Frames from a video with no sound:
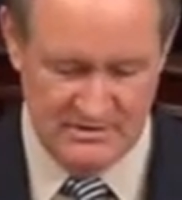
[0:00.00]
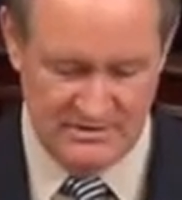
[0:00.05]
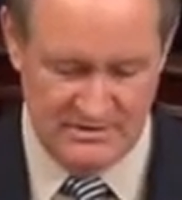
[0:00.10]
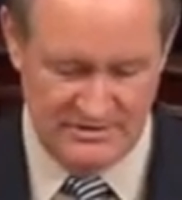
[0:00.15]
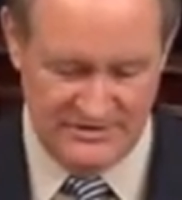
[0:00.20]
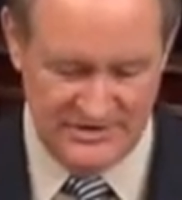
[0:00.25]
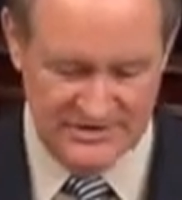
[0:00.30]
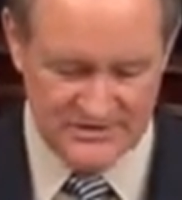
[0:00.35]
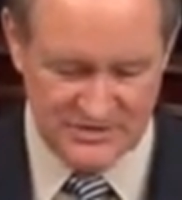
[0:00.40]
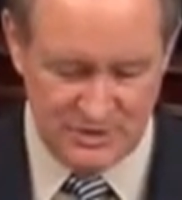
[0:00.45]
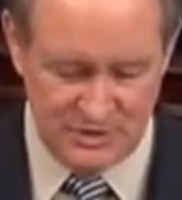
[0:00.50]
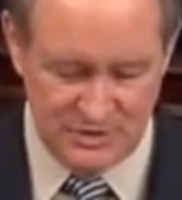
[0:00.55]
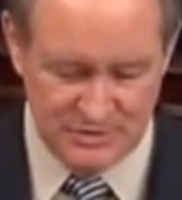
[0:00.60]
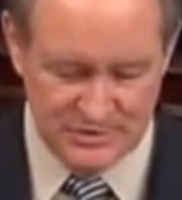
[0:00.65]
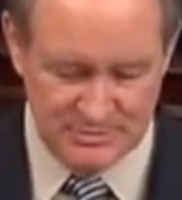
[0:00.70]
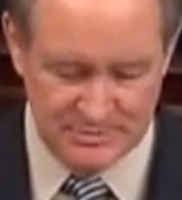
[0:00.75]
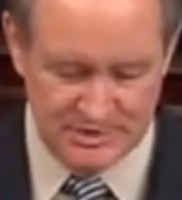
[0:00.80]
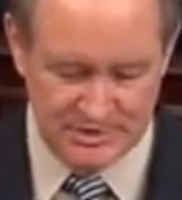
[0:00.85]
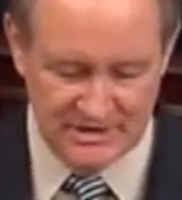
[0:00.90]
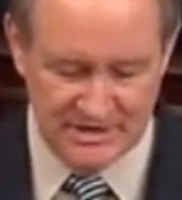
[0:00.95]
This
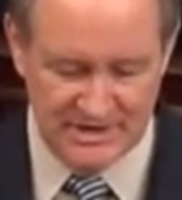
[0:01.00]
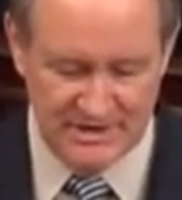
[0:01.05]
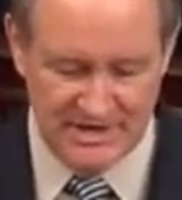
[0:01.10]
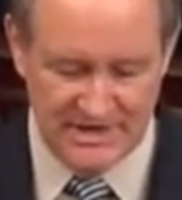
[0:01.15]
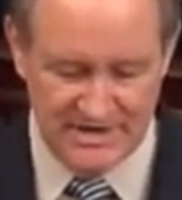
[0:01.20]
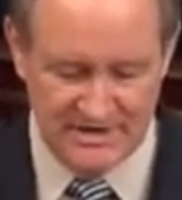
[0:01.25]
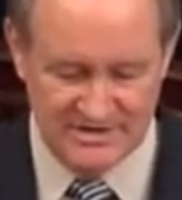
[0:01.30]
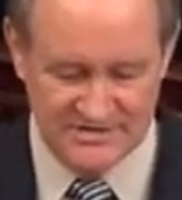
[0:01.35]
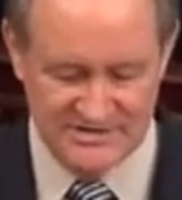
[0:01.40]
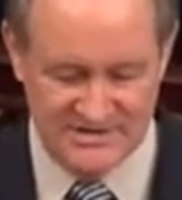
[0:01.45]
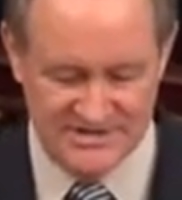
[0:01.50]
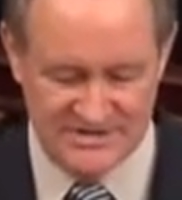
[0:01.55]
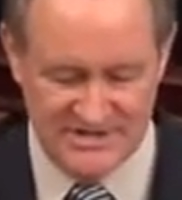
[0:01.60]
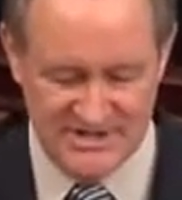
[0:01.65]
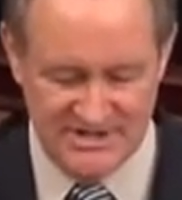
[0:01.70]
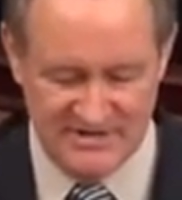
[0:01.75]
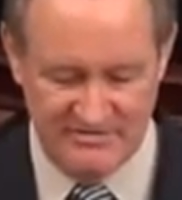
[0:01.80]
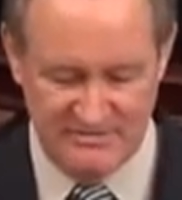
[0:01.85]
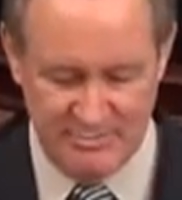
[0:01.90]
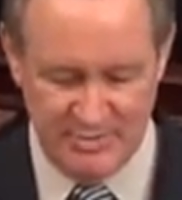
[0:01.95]
ultimately allows the
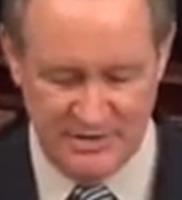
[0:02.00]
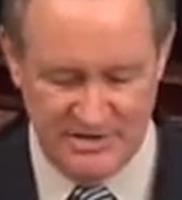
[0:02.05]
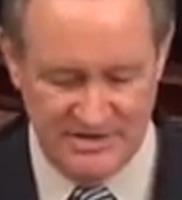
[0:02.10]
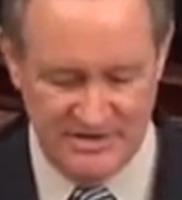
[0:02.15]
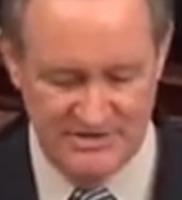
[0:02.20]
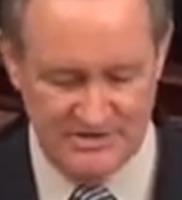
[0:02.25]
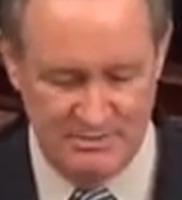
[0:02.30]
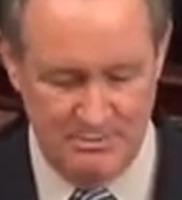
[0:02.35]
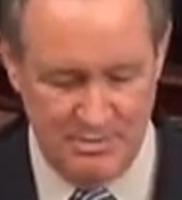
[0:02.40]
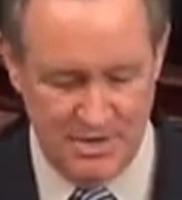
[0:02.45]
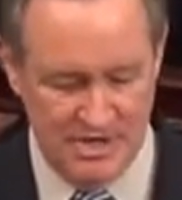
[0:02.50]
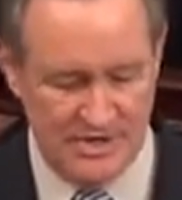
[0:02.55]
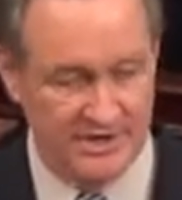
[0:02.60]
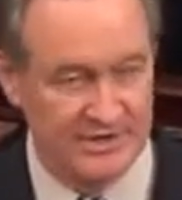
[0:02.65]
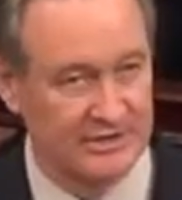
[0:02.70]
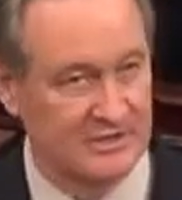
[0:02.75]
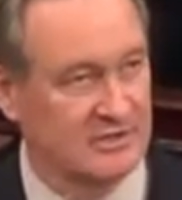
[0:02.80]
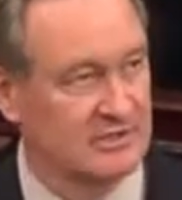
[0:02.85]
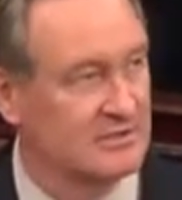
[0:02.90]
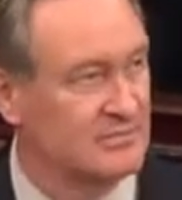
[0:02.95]
CFPB to
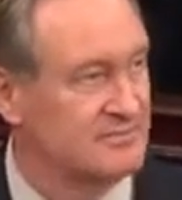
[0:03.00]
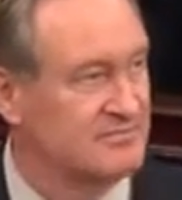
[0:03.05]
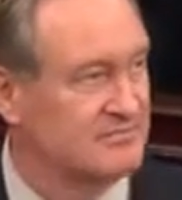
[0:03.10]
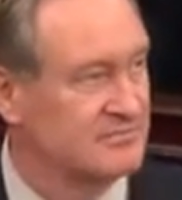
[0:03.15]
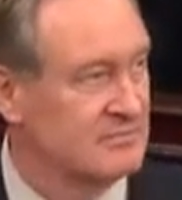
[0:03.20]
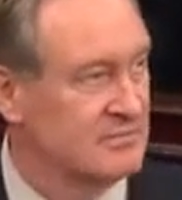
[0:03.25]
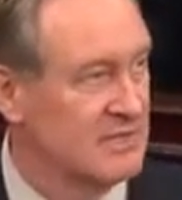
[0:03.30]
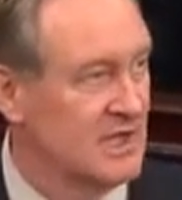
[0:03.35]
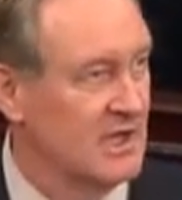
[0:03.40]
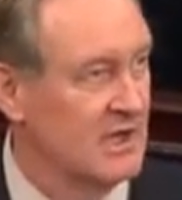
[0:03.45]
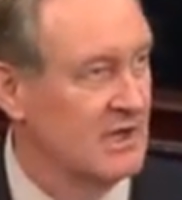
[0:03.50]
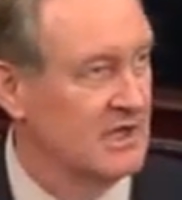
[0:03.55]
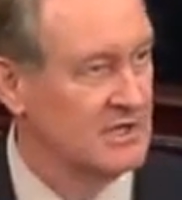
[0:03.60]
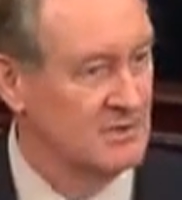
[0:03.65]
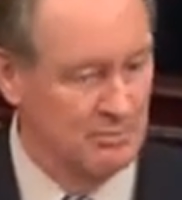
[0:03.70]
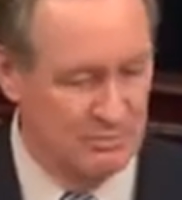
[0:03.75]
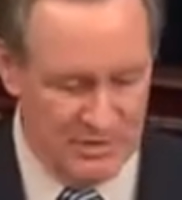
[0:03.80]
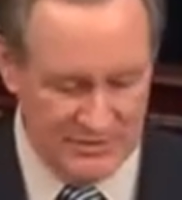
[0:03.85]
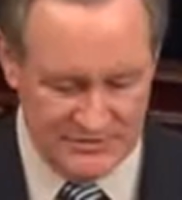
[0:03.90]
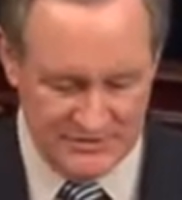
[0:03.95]
monitor on a
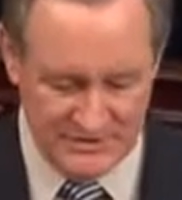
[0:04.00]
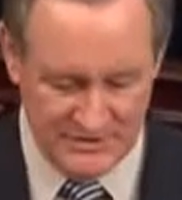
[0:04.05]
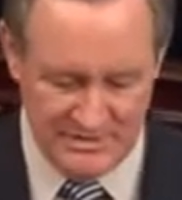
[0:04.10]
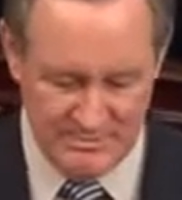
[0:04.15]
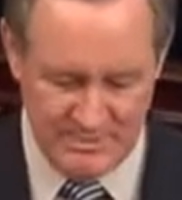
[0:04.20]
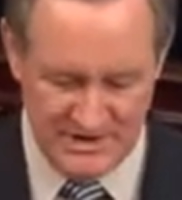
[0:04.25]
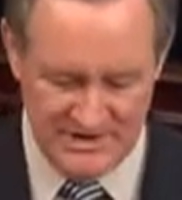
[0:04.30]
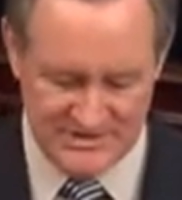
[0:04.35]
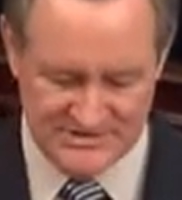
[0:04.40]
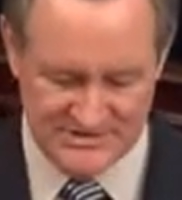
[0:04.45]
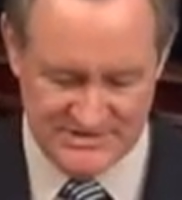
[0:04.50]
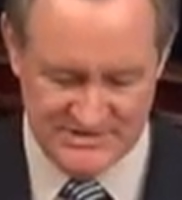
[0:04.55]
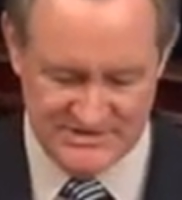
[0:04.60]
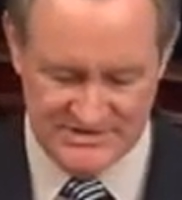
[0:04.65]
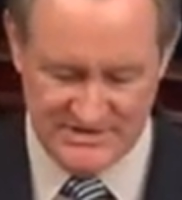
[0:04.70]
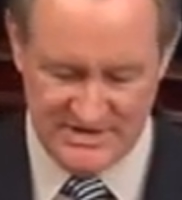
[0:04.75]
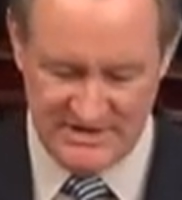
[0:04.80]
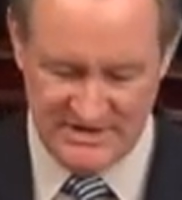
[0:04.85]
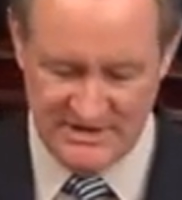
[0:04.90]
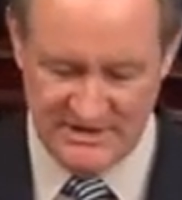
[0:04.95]
monthly basis
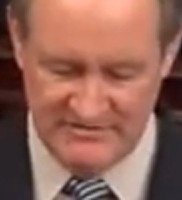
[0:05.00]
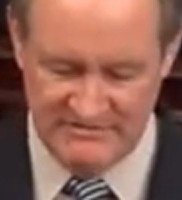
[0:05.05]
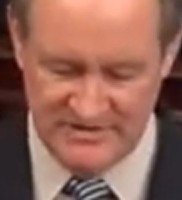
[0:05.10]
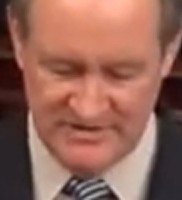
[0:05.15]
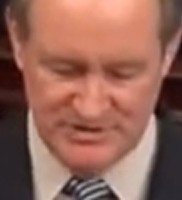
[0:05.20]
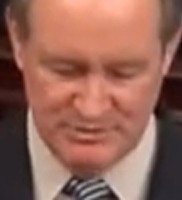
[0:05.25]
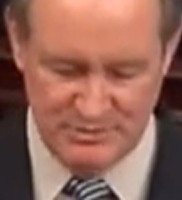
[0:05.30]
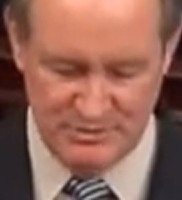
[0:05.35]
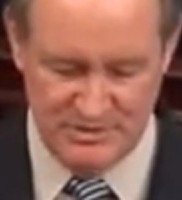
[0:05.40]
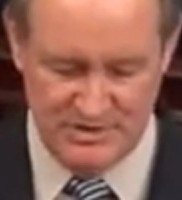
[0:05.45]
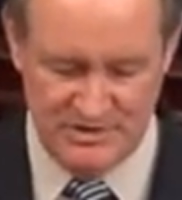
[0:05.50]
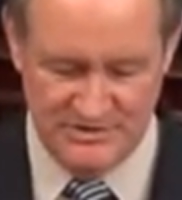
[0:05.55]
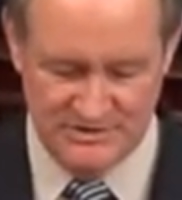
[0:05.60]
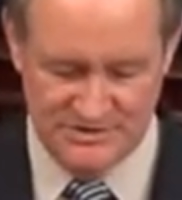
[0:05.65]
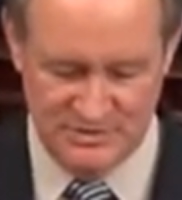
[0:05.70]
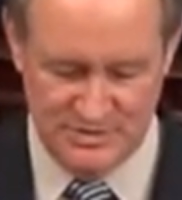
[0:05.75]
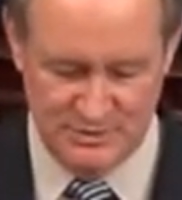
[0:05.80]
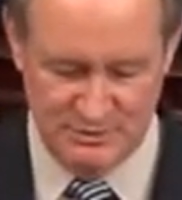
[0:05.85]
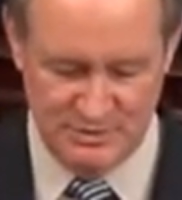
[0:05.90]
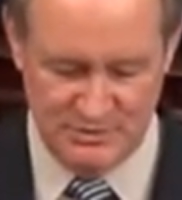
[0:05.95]
an individual
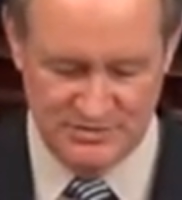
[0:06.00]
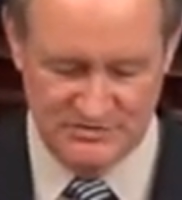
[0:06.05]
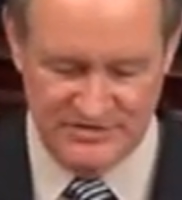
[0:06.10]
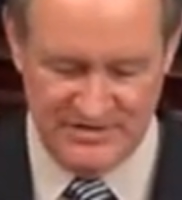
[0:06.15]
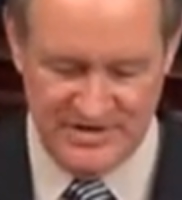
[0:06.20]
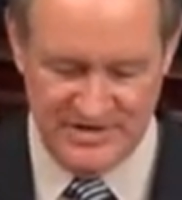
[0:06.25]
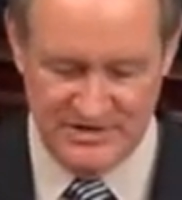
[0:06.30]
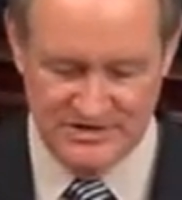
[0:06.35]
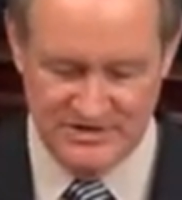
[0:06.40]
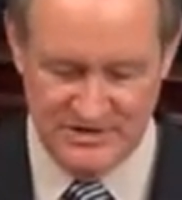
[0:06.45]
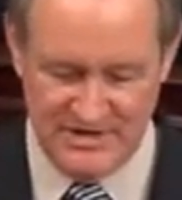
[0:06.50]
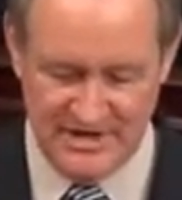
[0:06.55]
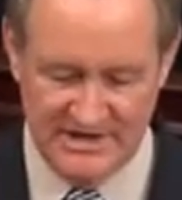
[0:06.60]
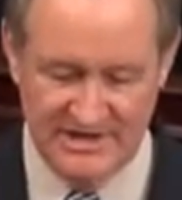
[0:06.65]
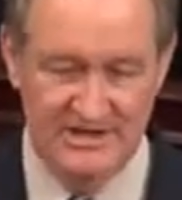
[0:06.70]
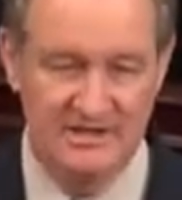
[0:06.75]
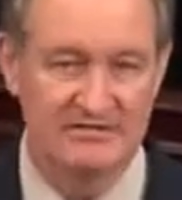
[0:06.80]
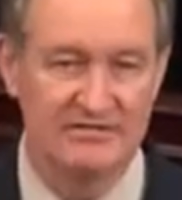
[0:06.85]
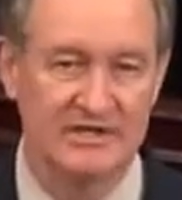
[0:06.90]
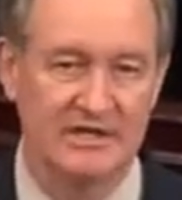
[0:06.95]
consumer's financial
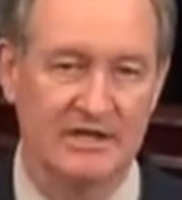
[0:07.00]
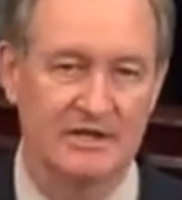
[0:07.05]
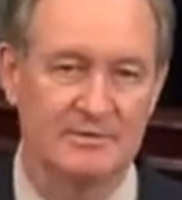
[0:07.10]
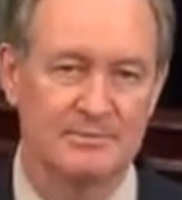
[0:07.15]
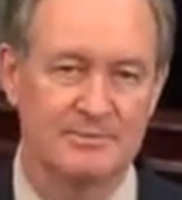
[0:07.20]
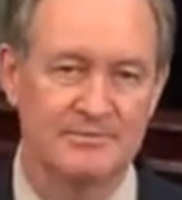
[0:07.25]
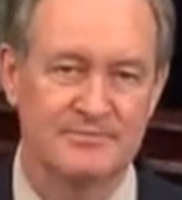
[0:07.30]
activity.